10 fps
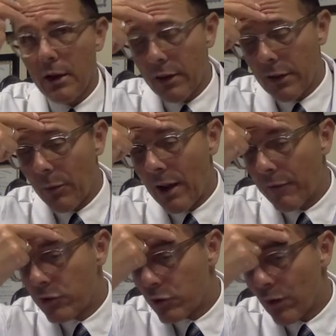Then we
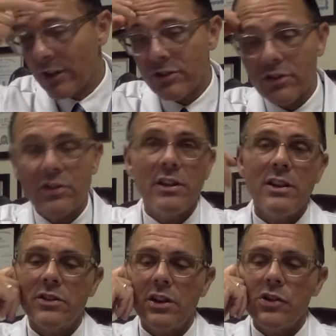have stress,
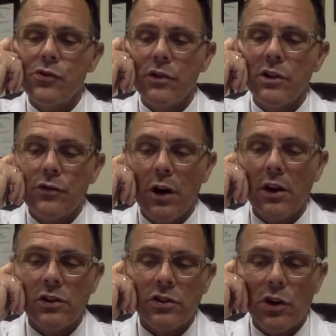disease, injury,
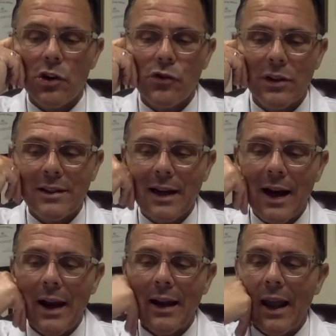drug, surgery,
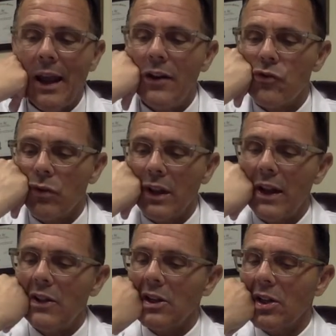diet,
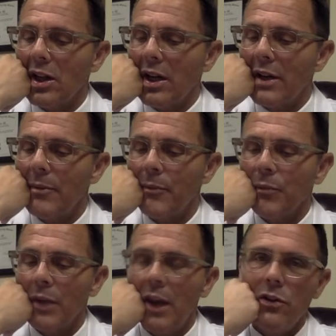age-related decline,
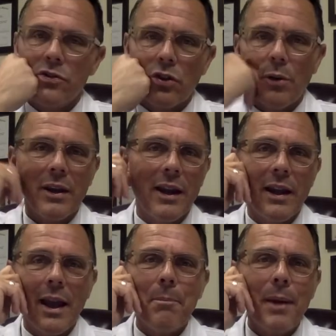and you start
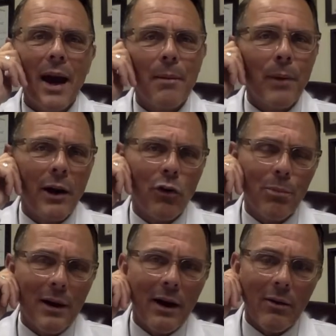getting a bad
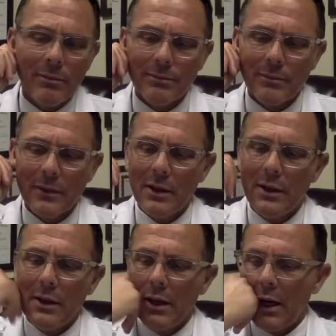microbiome.
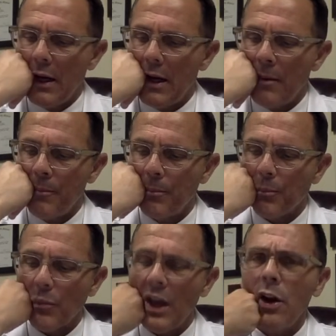
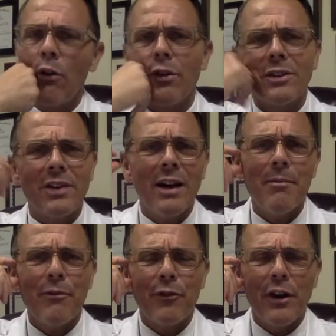And over a
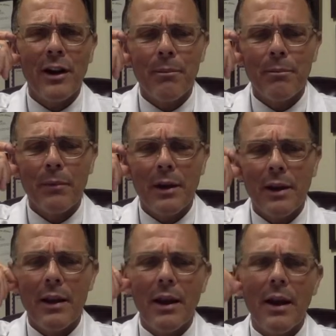time frame,
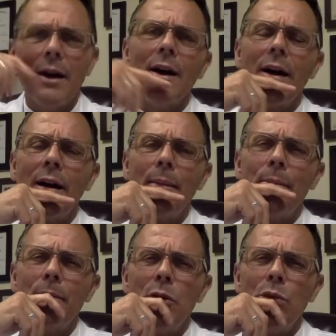
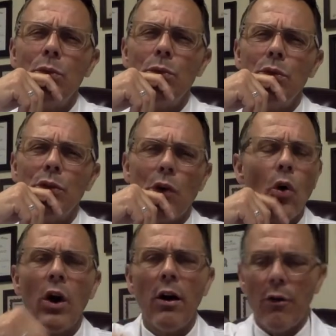your
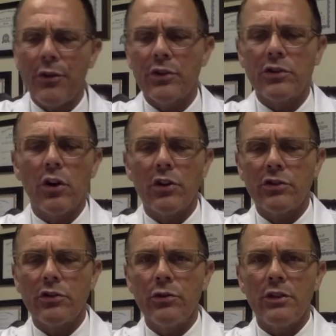whole health starts
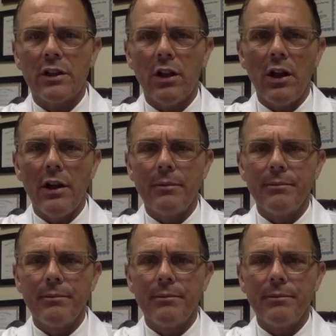to decline.